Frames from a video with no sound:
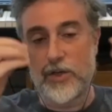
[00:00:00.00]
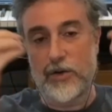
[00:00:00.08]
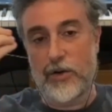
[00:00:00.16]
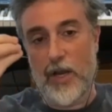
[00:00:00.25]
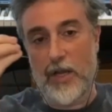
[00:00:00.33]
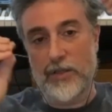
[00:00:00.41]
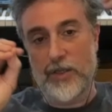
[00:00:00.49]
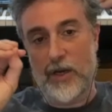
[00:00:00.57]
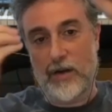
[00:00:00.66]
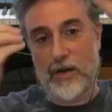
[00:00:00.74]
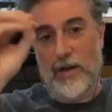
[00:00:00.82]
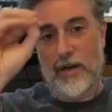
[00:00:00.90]
neurons
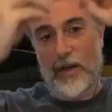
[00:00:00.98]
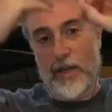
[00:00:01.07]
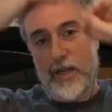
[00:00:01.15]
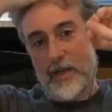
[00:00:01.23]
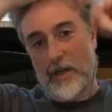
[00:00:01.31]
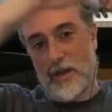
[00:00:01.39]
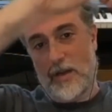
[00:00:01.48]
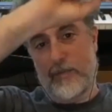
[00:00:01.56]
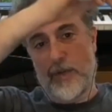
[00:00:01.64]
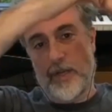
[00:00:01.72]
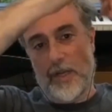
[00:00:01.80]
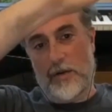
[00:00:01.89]
are um,
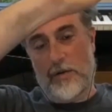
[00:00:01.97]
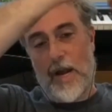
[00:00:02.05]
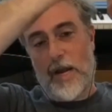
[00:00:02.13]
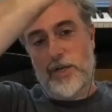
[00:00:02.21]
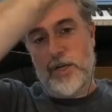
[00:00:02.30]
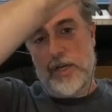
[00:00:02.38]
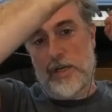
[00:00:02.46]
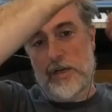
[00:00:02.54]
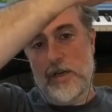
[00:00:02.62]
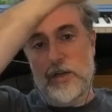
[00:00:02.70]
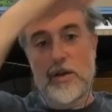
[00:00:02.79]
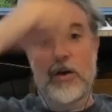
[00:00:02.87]
interacting and
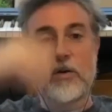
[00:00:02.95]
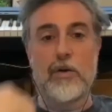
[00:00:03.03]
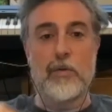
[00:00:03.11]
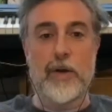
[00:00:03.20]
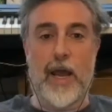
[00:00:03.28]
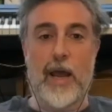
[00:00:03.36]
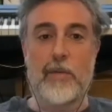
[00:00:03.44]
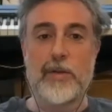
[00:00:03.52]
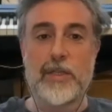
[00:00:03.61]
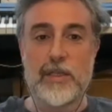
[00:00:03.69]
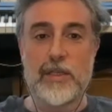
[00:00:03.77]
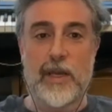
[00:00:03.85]
no, what
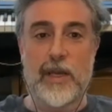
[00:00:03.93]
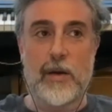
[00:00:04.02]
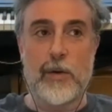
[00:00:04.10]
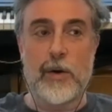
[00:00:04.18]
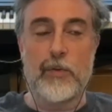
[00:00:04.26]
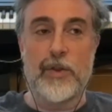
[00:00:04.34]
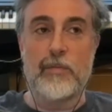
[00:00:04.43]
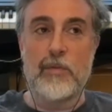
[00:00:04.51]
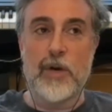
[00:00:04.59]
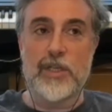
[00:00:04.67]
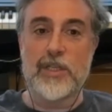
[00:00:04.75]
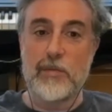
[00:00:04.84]
happens is I come up with a
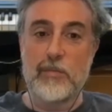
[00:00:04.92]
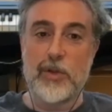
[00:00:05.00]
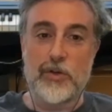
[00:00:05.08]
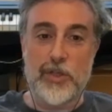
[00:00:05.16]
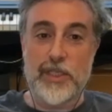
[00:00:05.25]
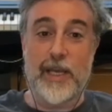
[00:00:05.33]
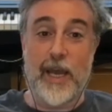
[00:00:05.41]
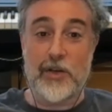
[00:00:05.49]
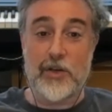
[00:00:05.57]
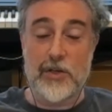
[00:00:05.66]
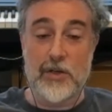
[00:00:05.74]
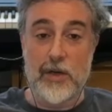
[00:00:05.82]
much simpler
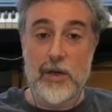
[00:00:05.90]
sketch.